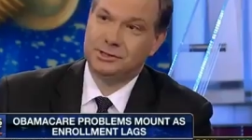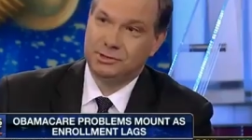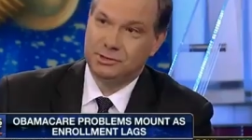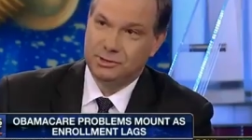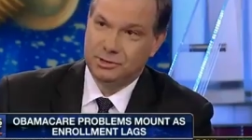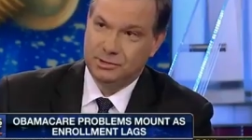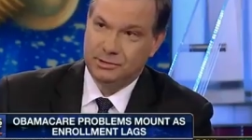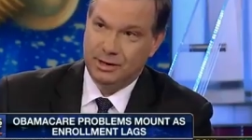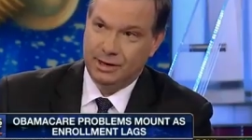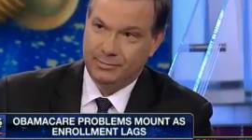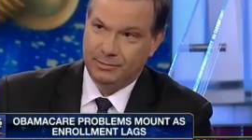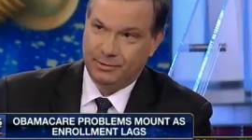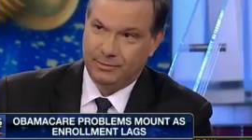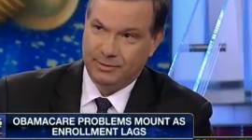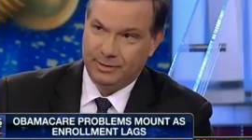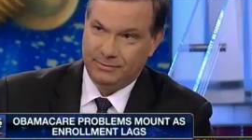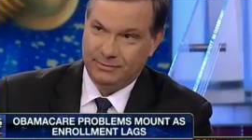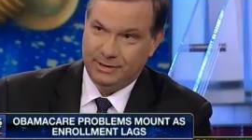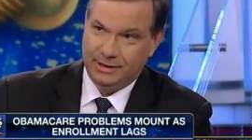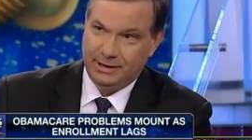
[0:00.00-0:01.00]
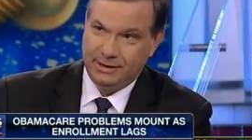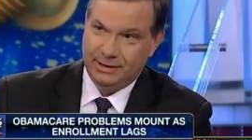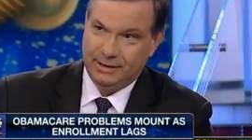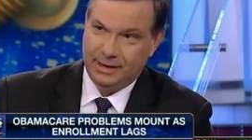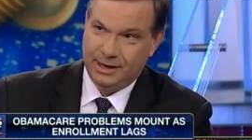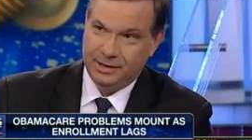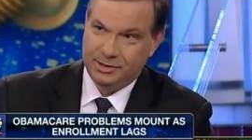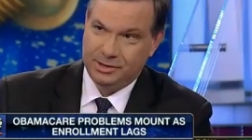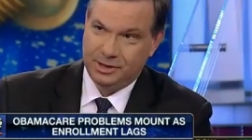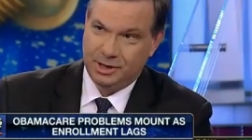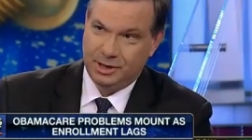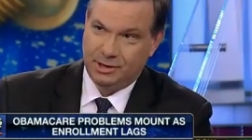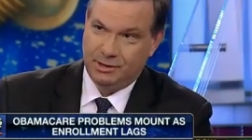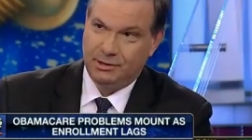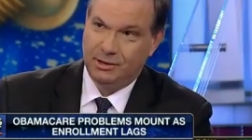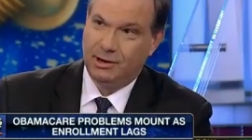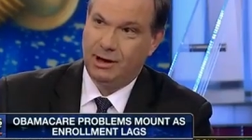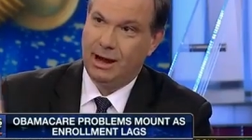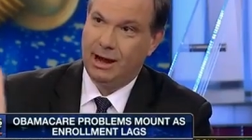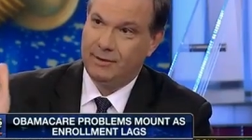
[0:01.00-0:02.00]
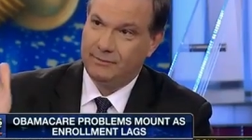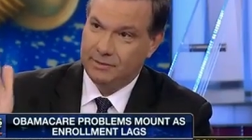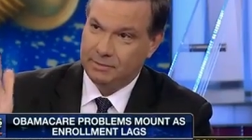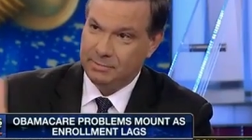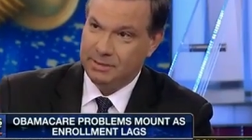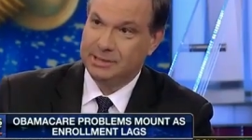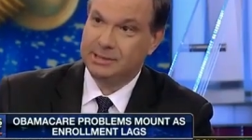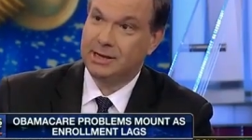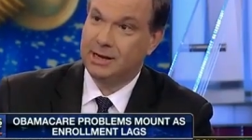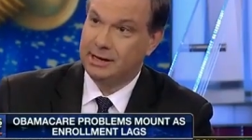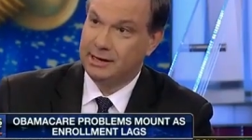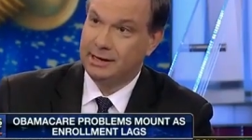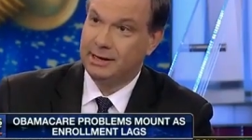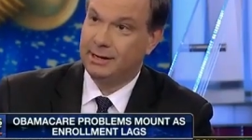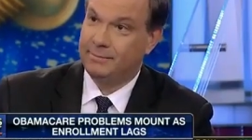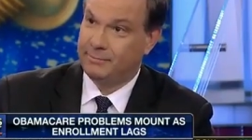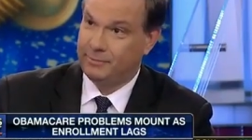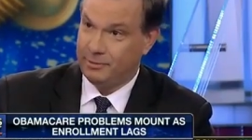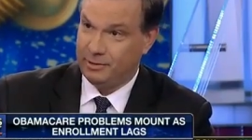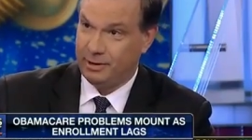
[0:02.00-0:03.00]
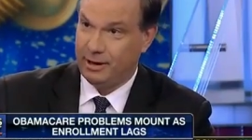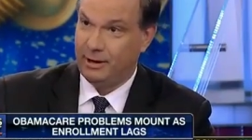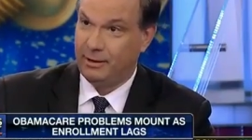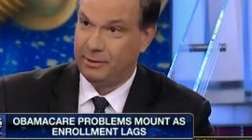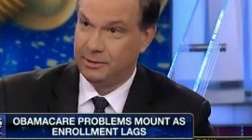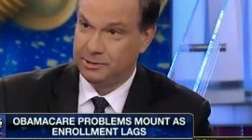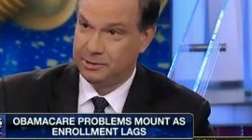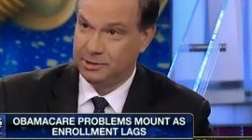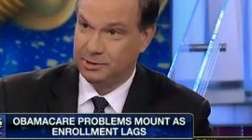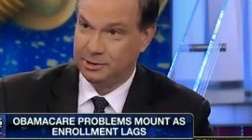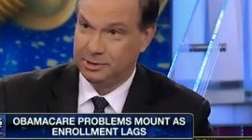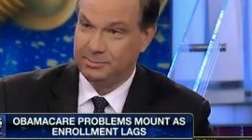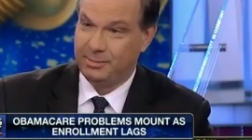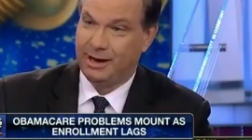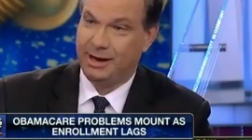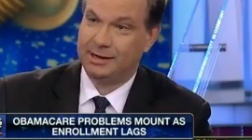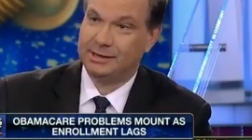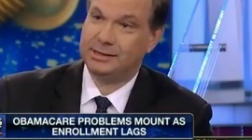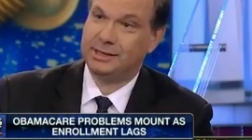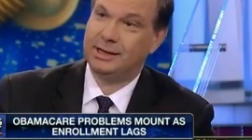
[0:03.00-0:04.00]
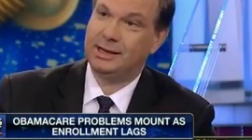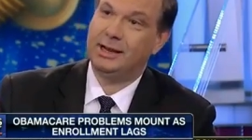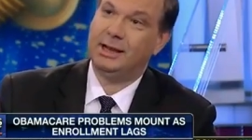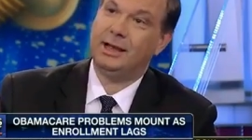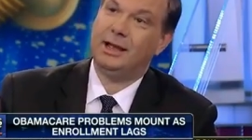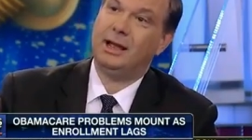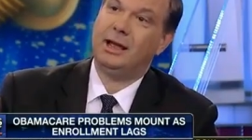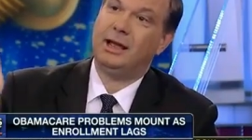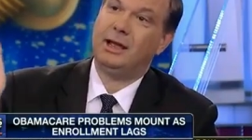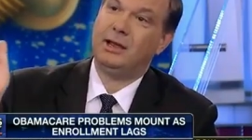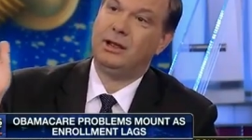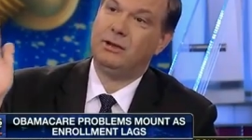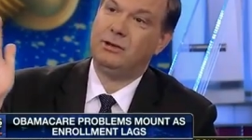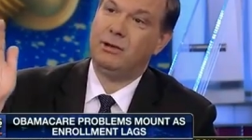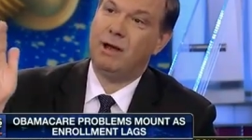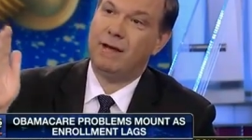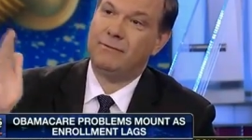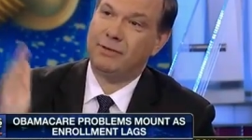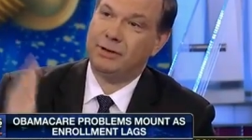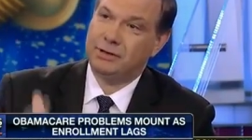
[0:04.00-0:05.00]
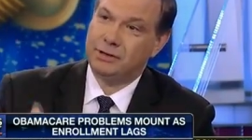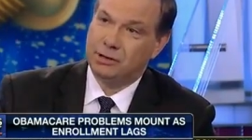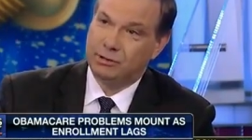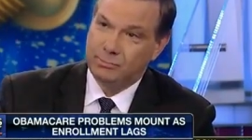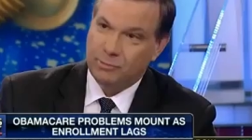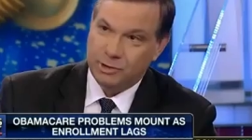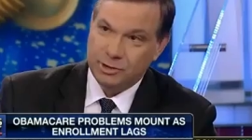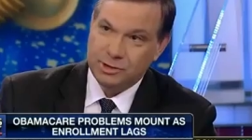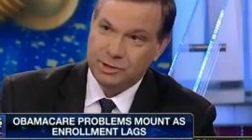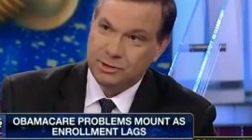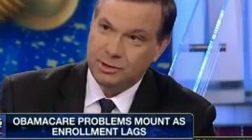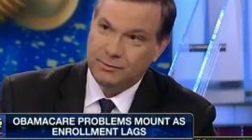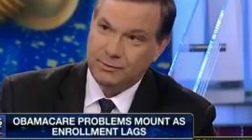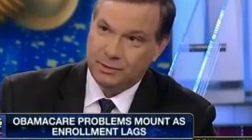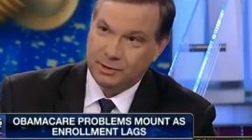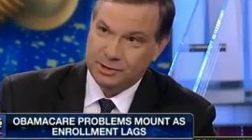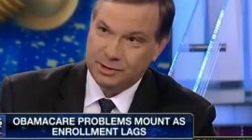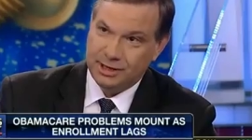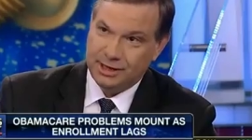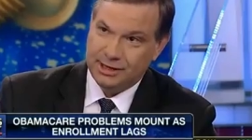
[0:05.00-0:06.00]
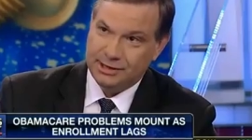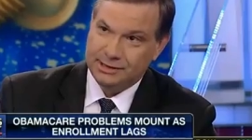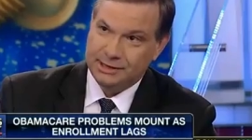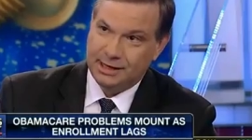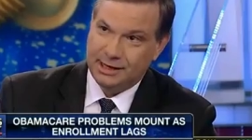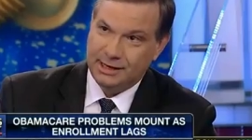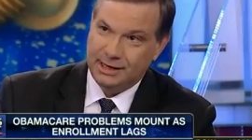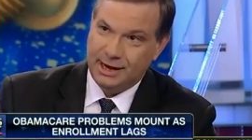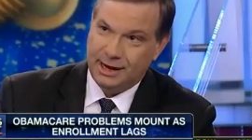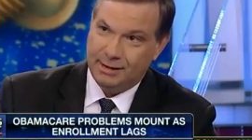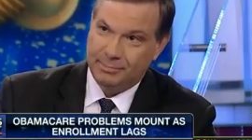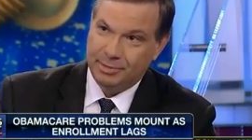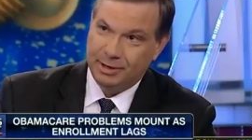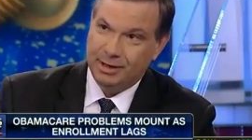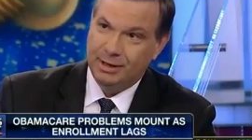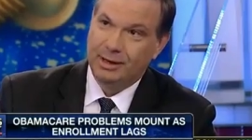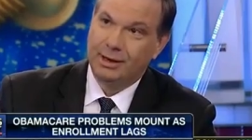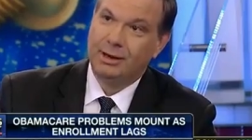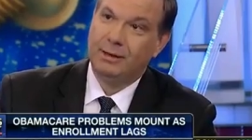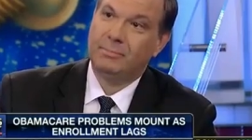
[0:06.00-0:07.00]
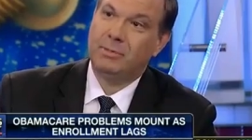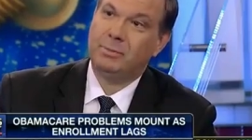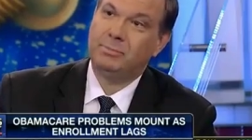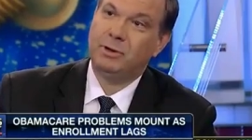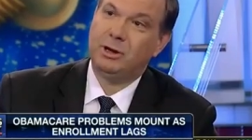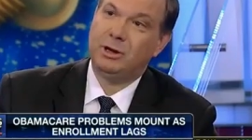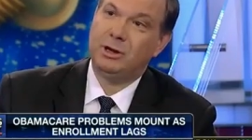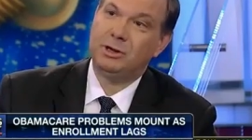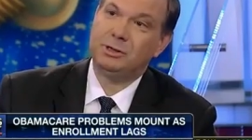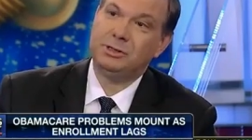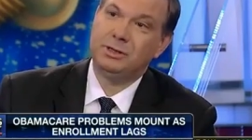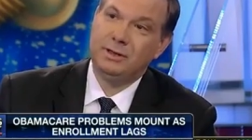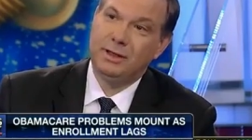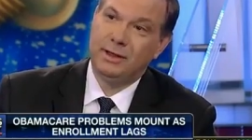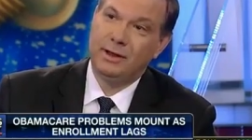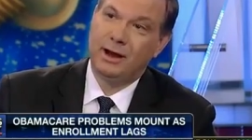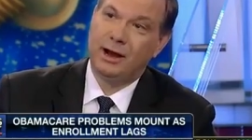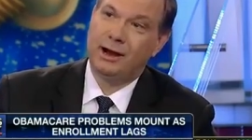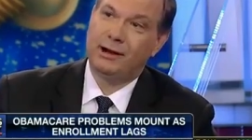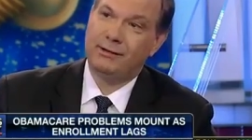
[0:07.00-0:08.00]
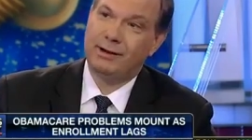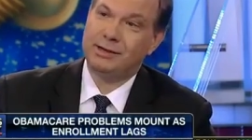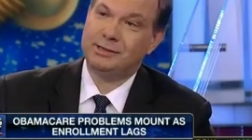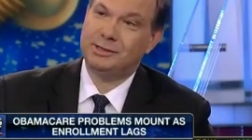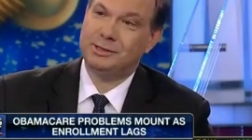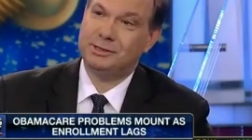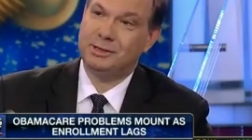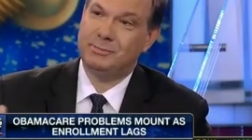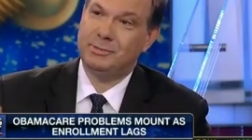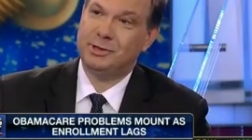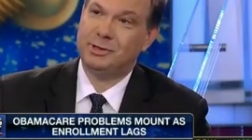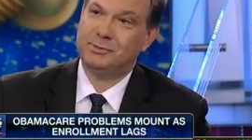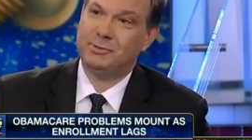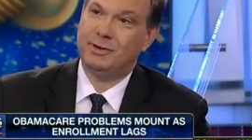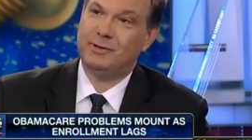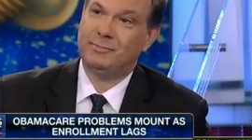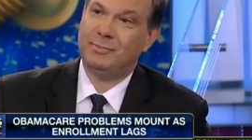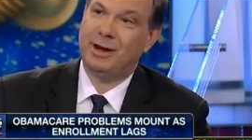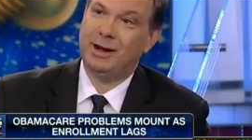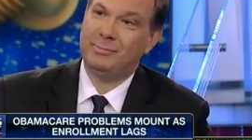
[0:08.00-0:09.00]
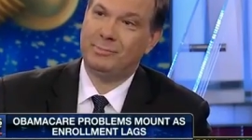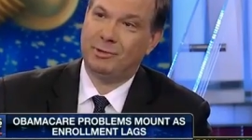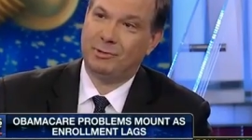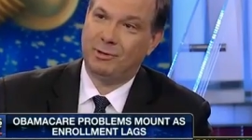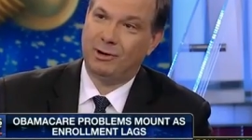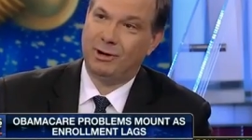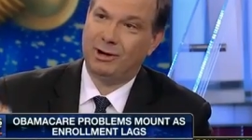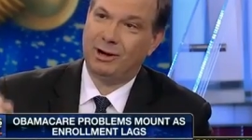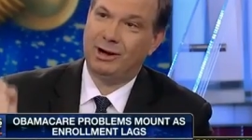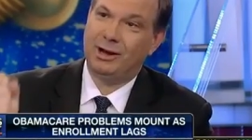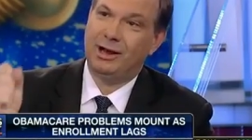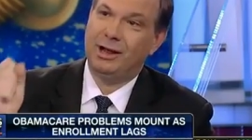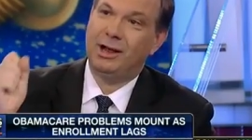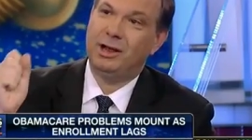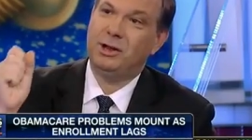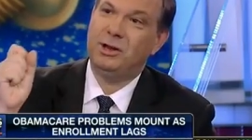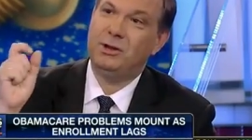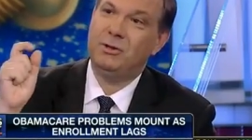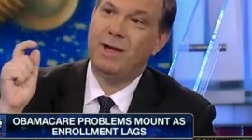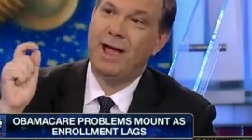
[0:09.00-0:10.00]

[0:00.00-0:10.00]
are due April 15th next year. You have to be signed up for a health insurance policy. You have until March 31st to get signed up. But because of the IRS's administrative paperwork, you